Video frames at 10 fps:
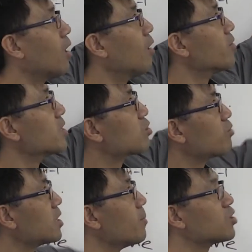of this
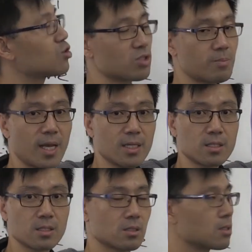three-dimensional
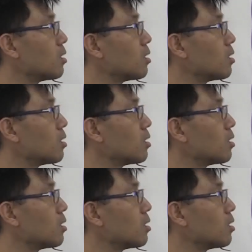space.